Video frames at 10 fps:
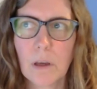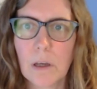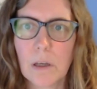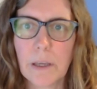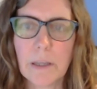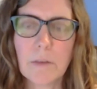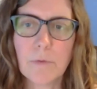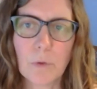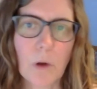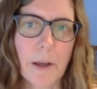any
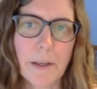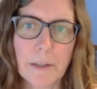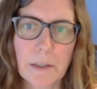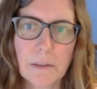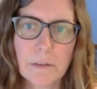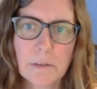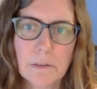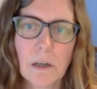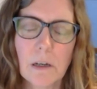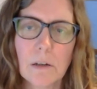variety
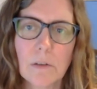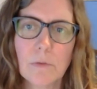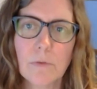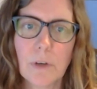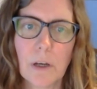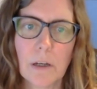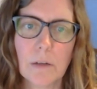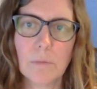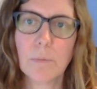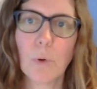of
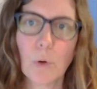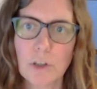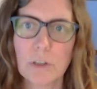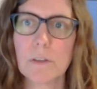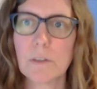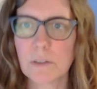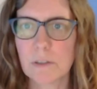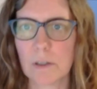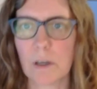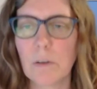portions
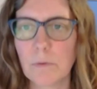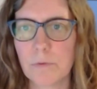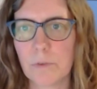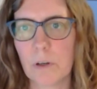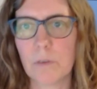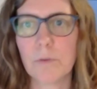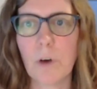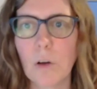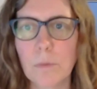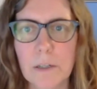of
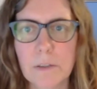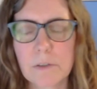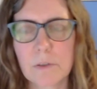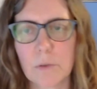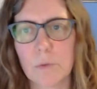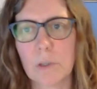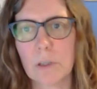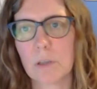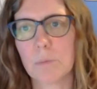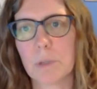Alma. So
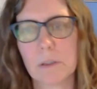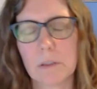it can